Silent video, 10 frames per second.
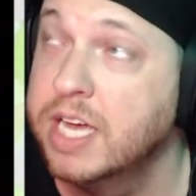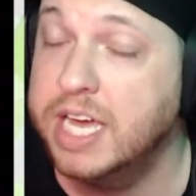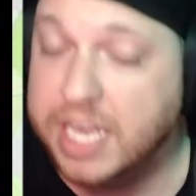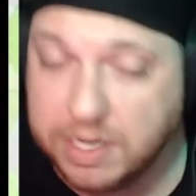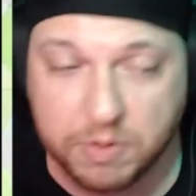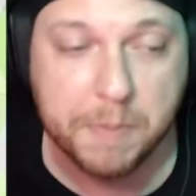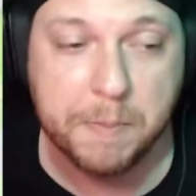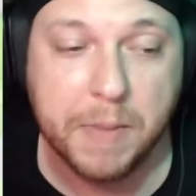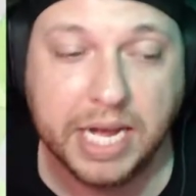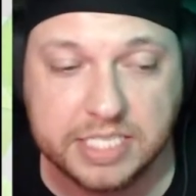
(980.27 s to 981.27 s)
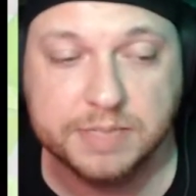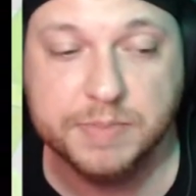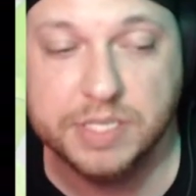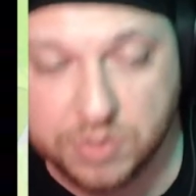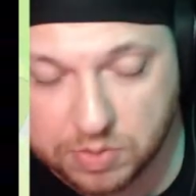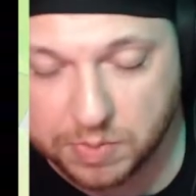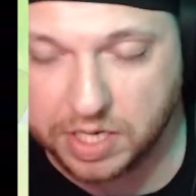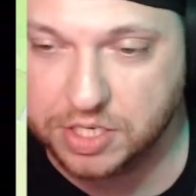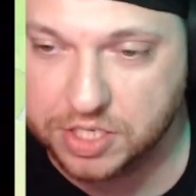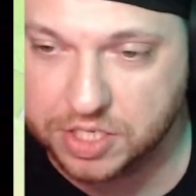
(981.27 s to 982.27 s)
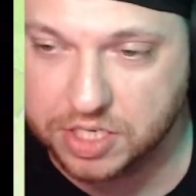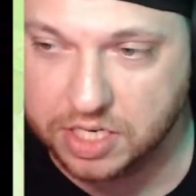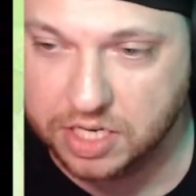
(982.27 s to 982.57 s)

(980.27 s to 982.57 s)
It reminds me too much